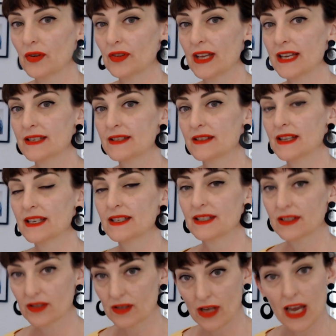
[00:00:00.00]
there's kind
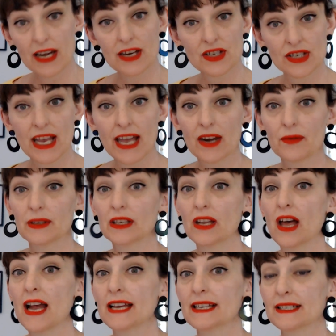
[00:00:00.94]
of shadow and
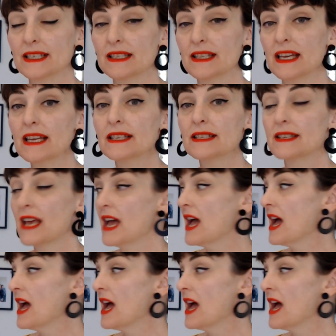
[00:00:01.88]
light to this,